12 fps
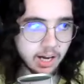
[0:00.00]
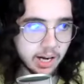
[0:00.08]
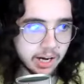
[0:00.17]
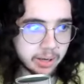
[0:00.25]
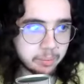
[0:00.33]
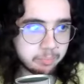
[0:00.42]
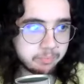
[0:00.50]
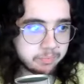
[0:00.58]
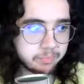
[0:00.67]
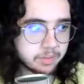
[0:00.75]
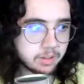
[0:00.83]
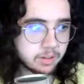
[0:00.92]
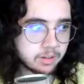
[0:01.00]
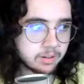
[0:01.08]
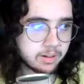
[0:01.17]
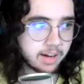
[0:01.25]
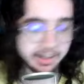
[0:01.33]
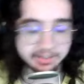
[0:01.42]
Um,
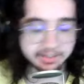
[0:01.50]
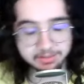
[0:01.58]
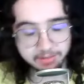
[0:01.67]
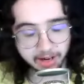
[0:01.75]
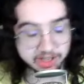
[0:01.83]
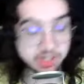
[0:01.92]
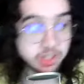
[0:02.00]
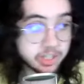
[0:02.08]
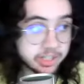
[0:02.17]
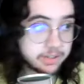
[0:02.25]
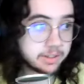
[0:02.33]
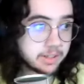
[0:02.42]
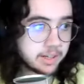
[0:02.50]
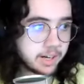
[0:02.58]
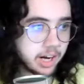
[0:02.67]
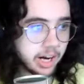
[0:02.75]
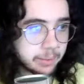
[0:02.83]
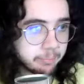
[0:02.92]
I I should.
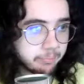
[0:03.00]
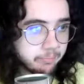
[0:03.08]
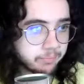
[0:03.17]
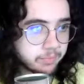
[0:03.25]
Um,